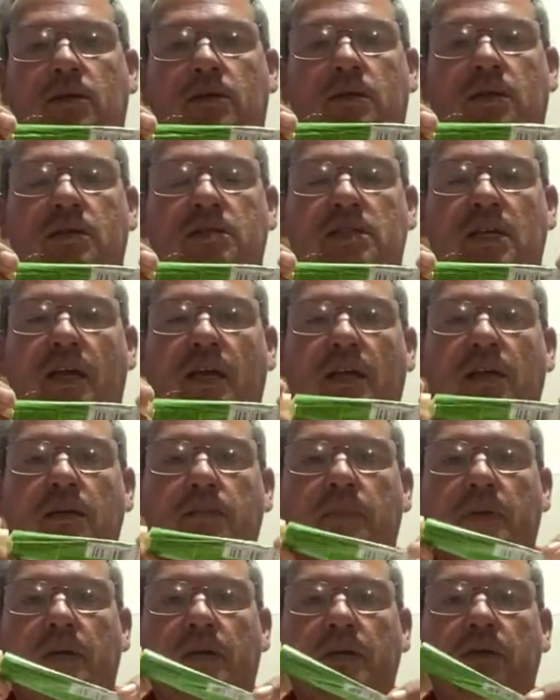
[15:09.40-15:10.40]
Does
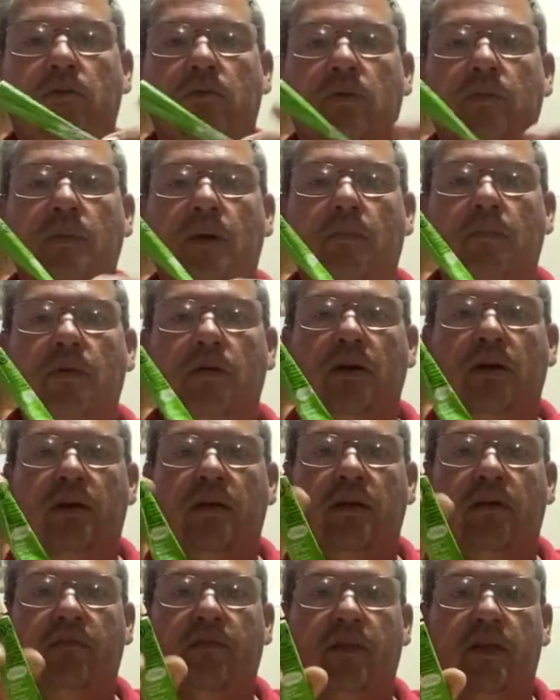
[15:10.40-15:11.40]
anybody remember any
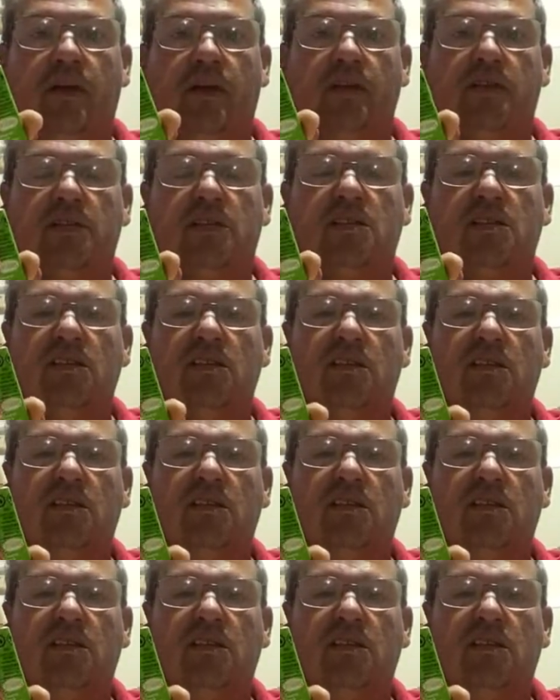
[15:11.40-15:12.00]
of this?